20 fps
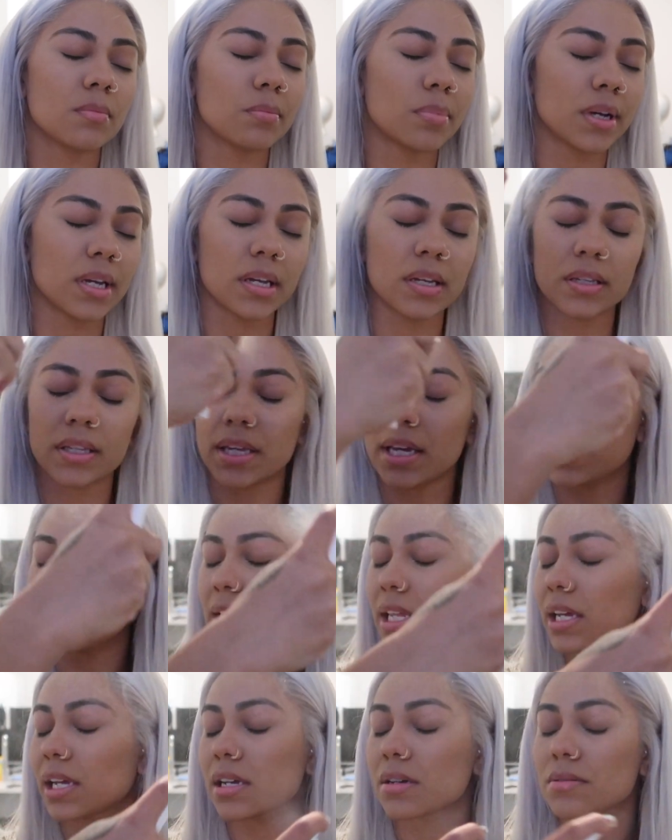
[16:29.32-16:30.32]
But yeah,
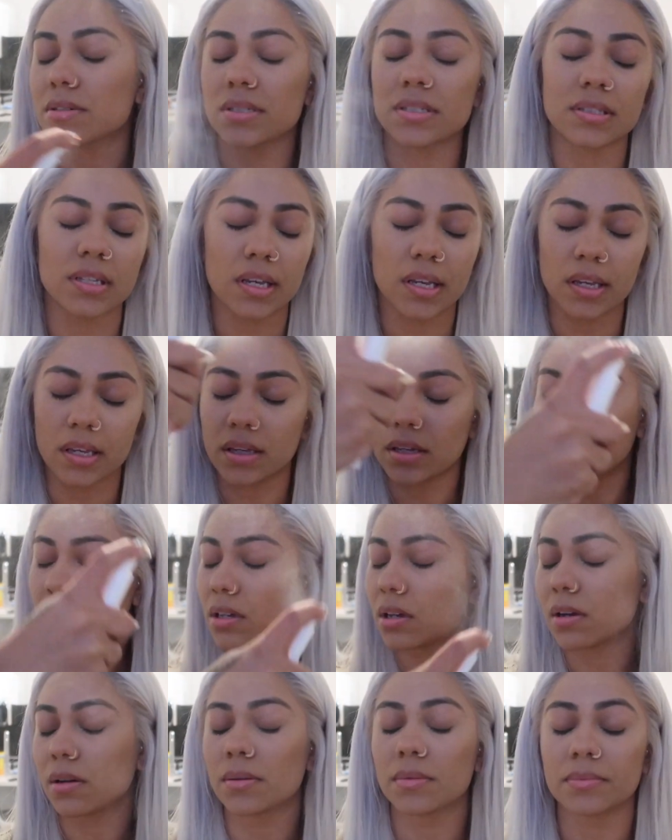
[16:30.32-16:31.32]
like I was saying,
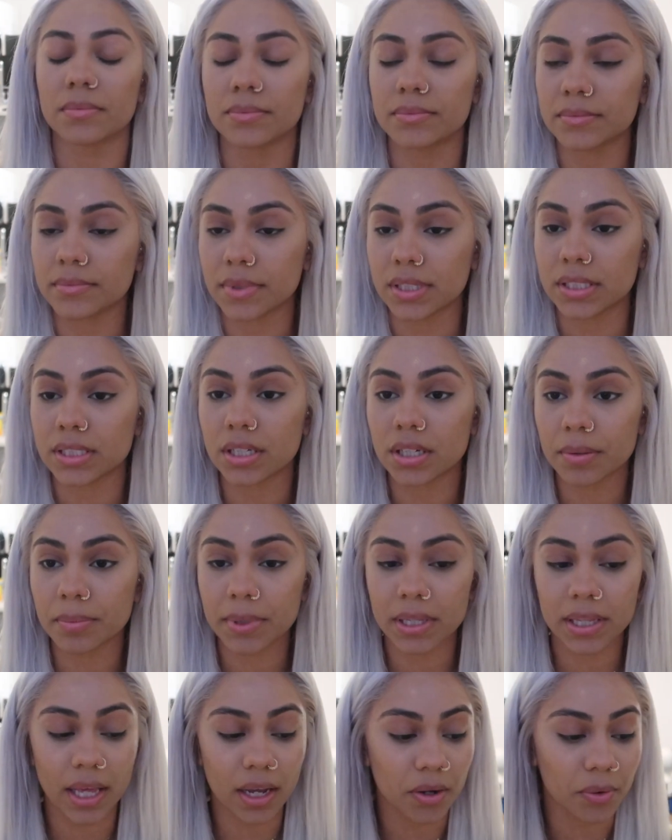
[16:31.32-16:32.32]
it took
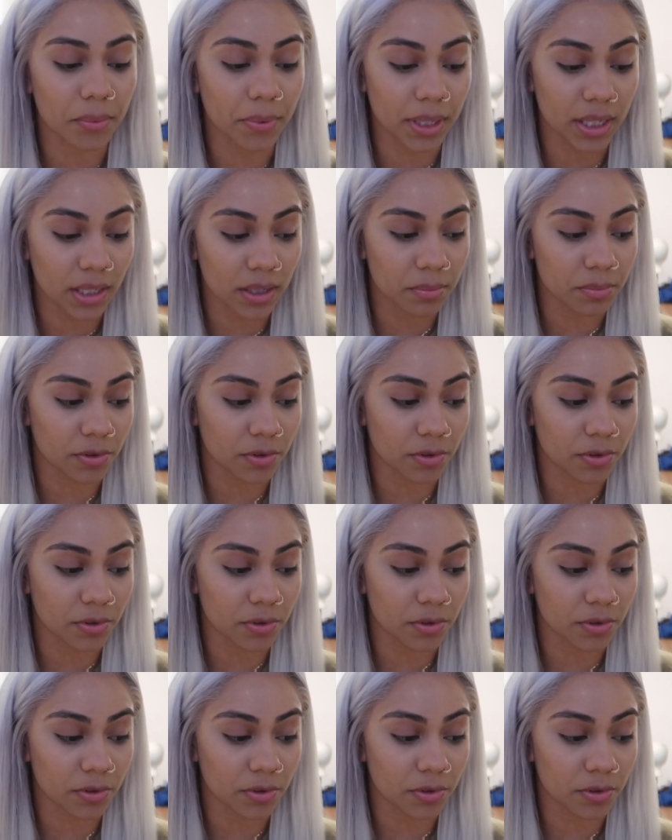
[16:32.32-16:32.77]
me like a week